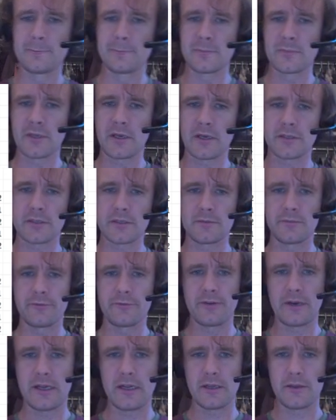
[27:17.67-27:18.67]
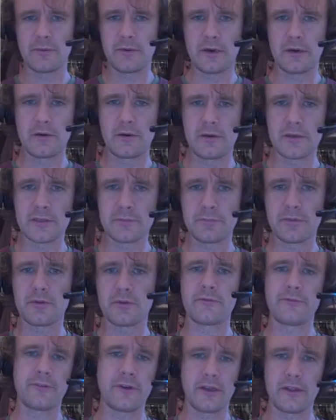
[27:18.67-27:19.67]
Got some value errors, but
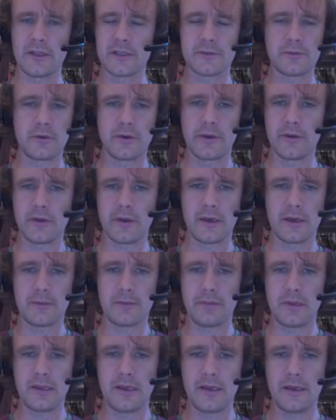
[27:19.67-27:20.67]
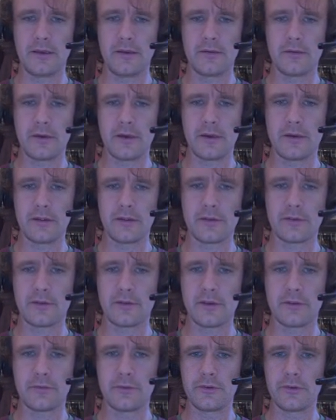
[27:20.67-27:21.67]
fine, that's where you can't play. And in this
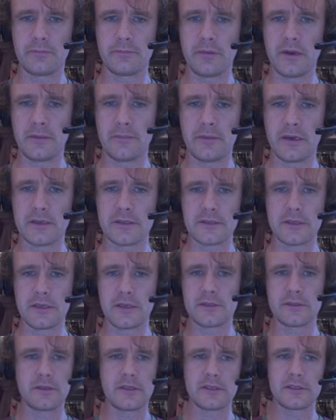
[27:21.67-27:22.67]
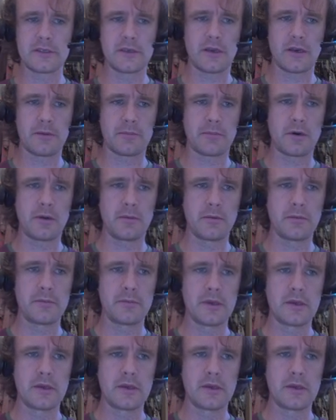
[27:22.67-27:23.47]
case, we just bypass that, so that's not a problem.